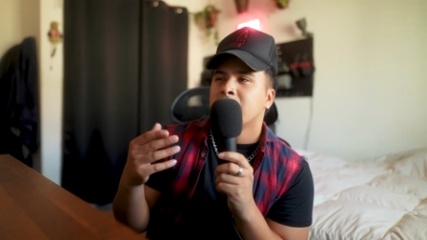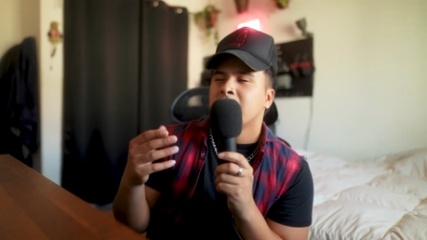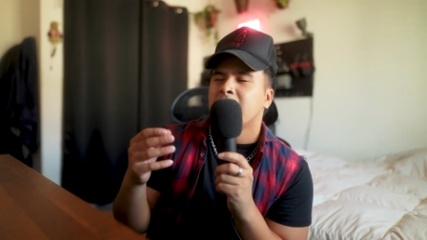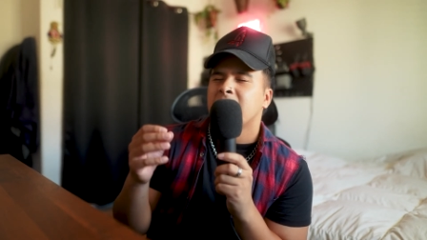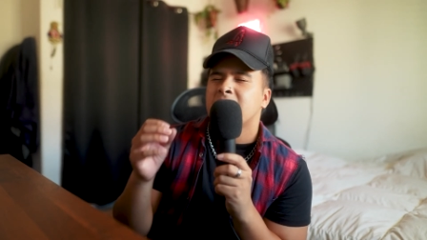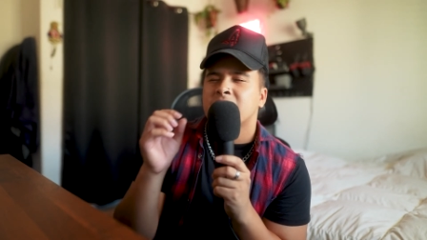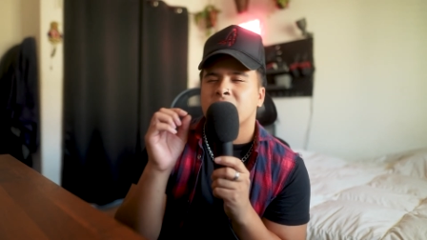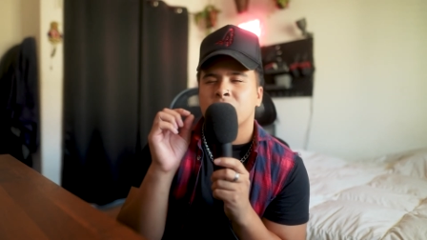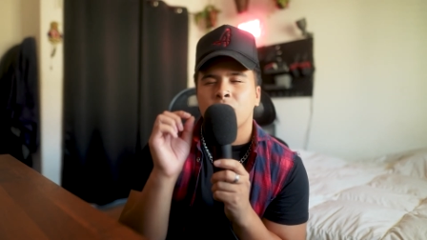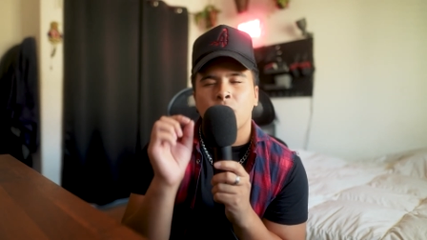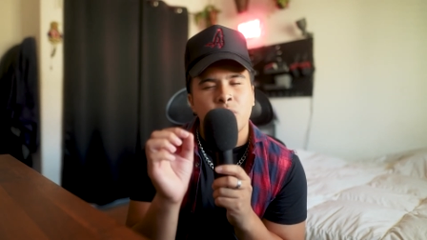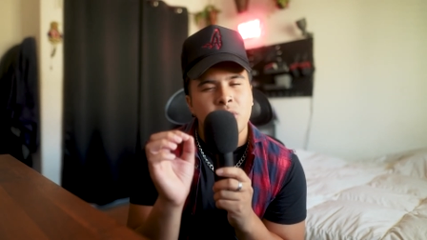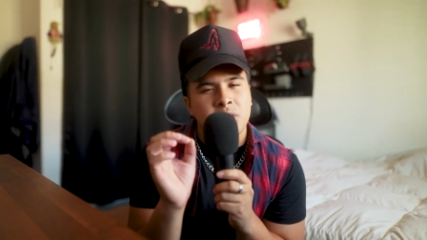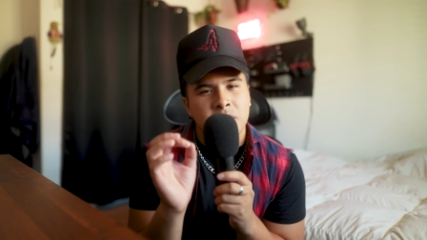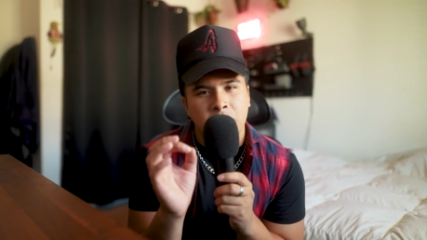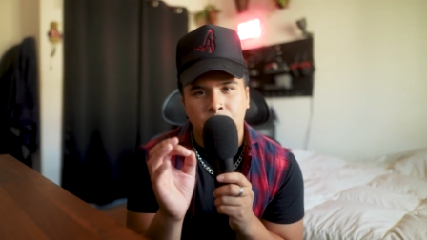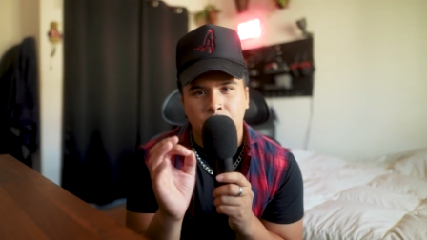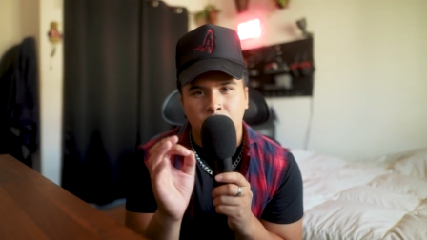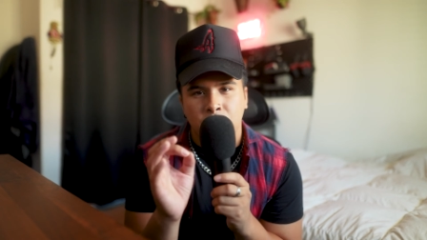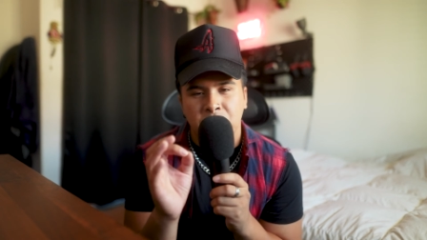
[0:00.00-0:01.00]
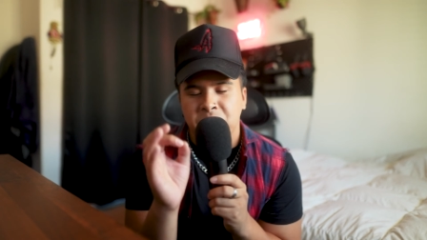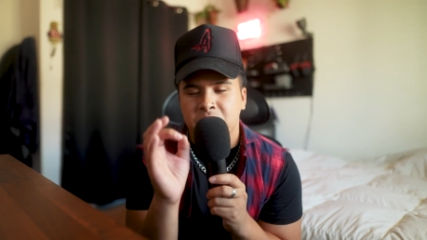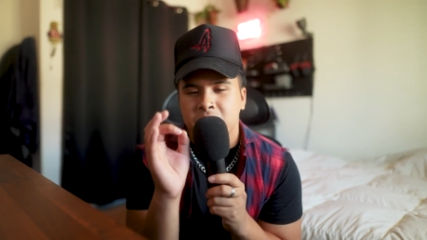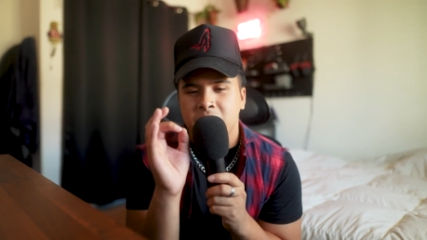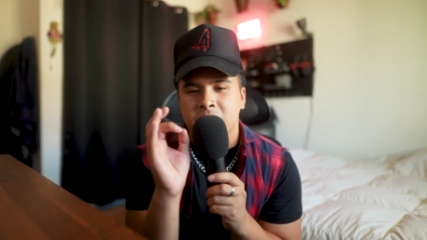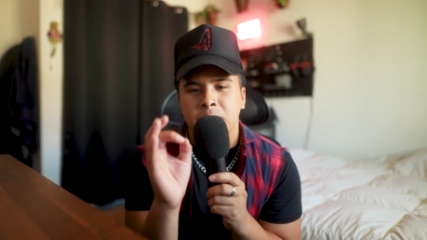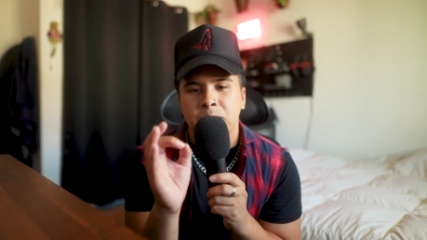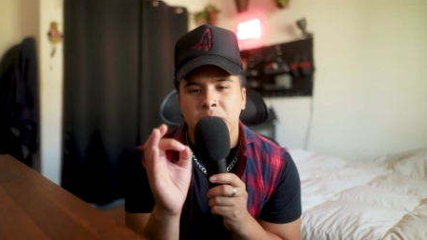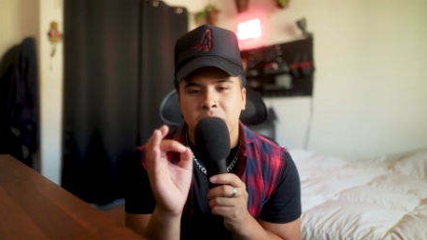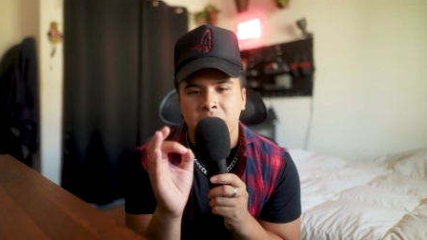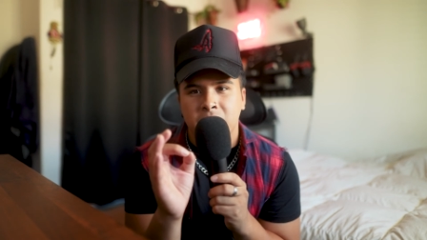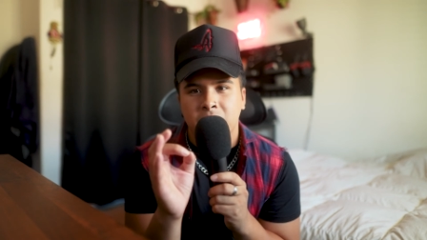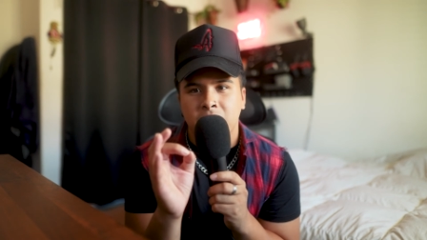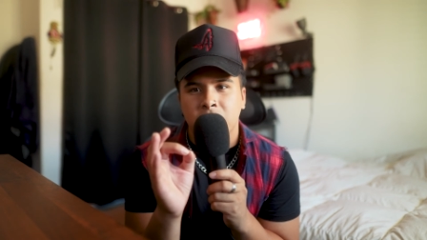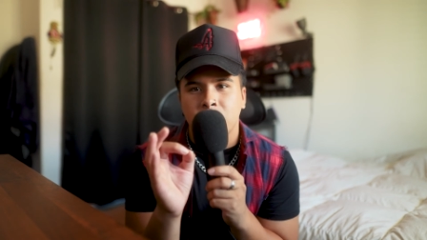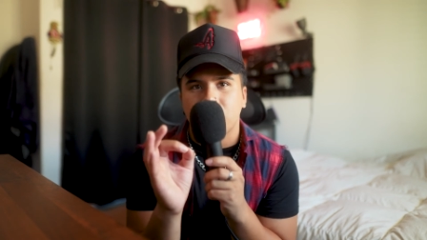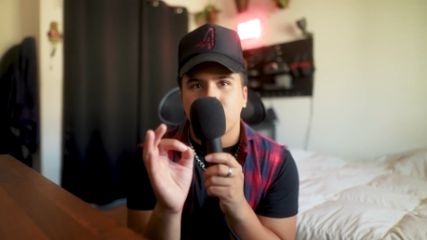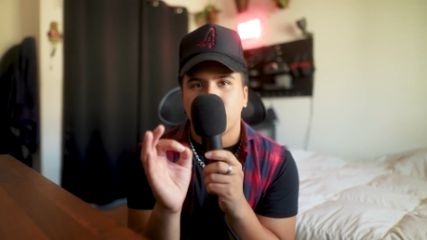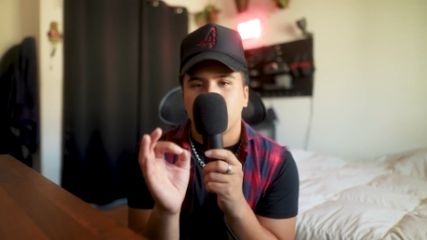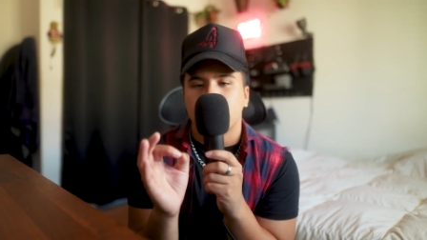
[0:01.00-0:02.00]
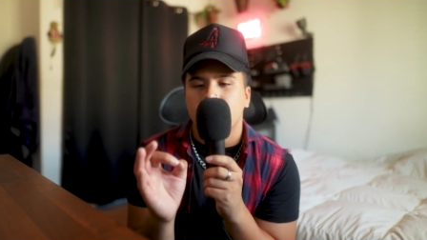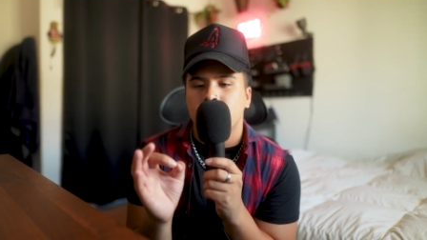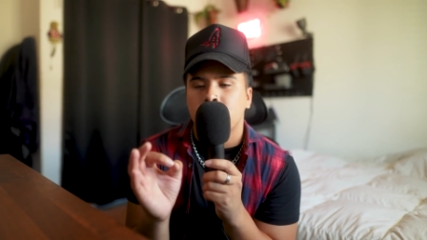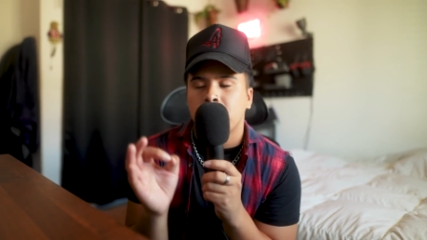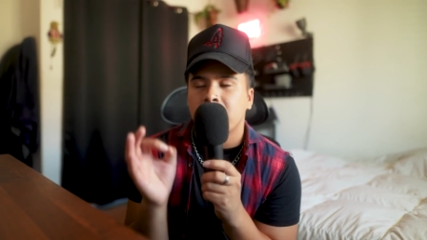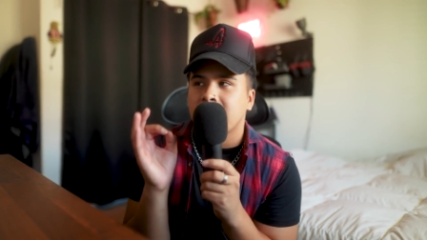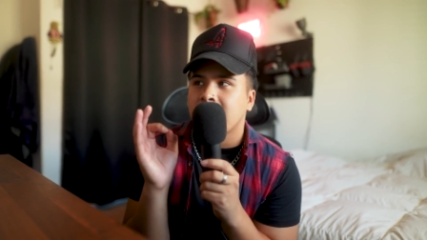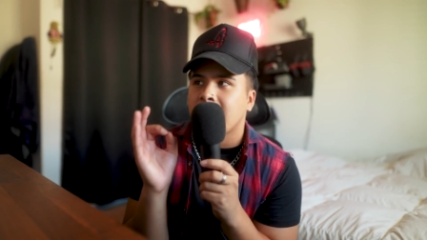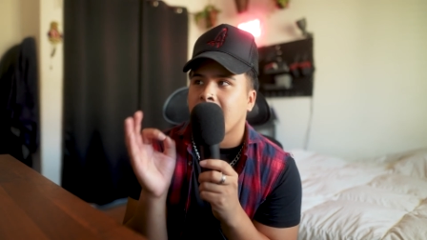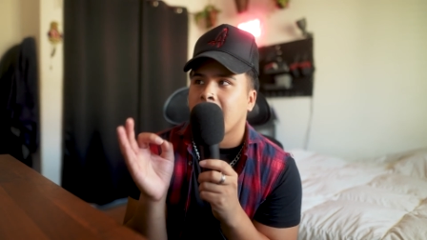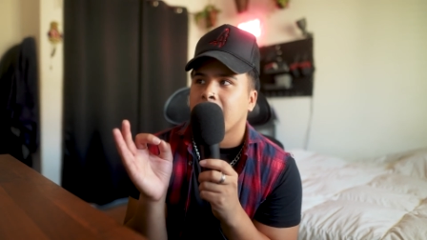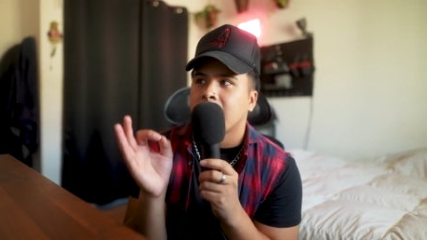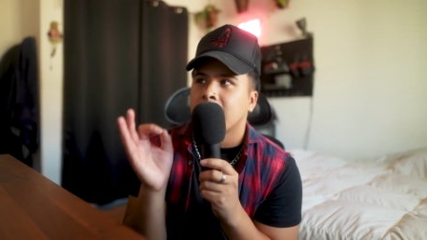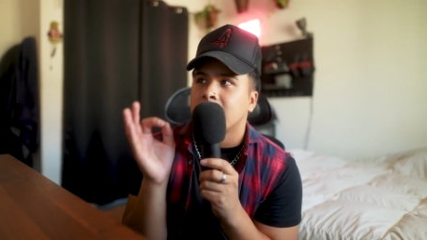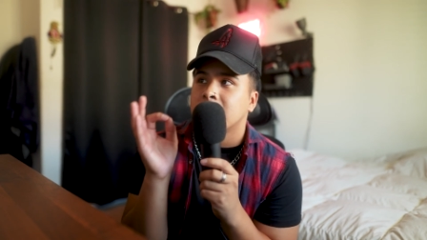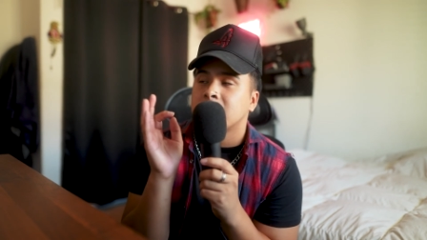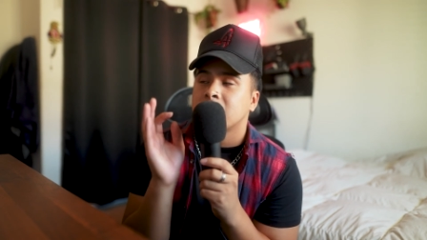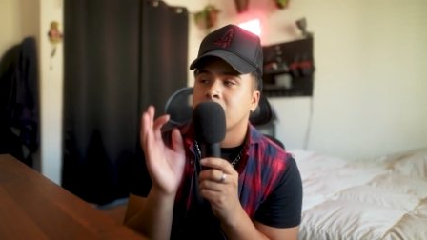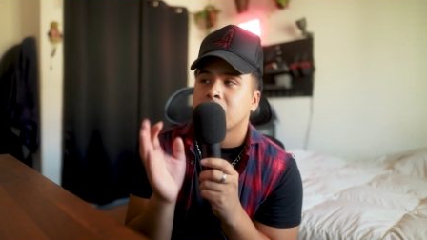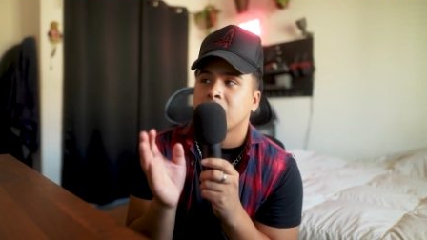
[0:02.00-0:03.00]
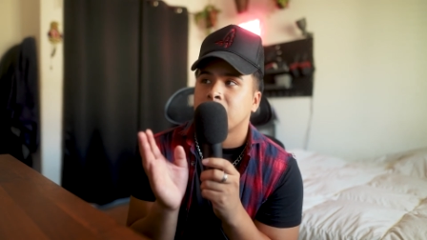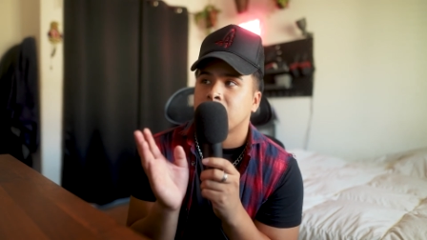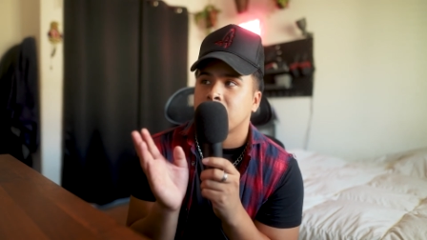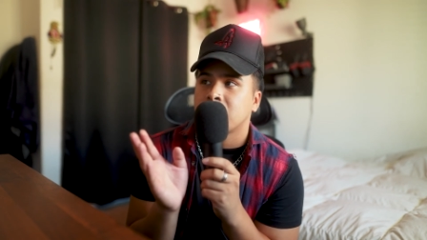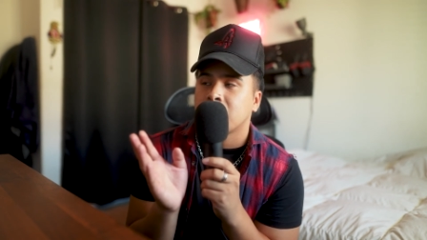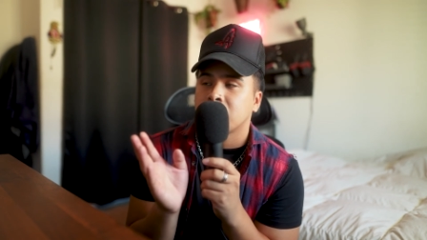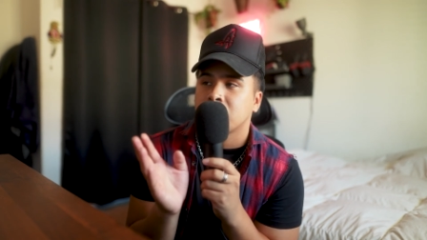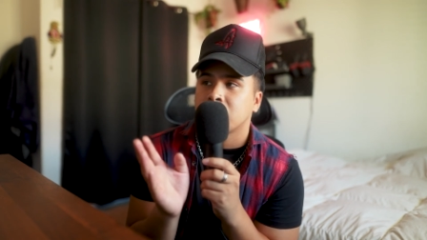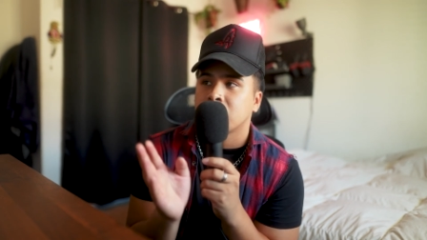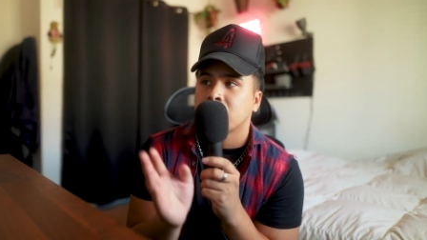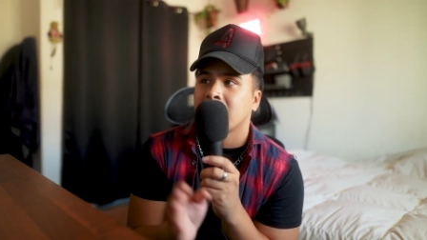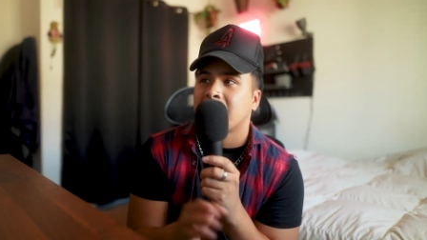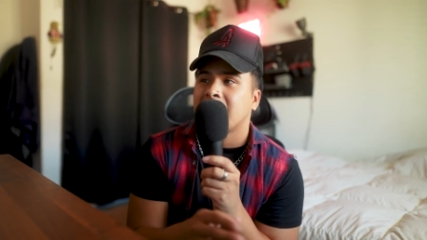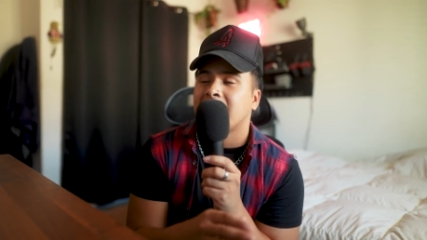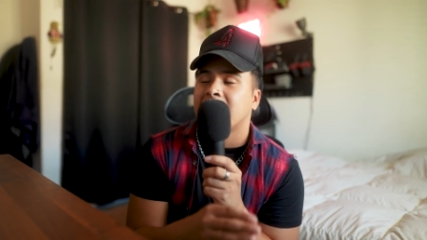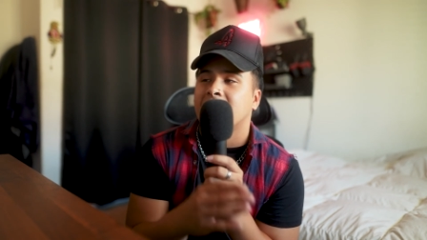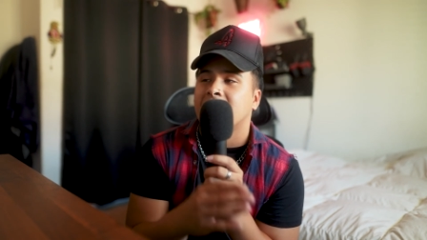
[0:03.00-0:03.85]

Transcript: It's so simple. It's the simplest thing you could do, but it added a ton of texture in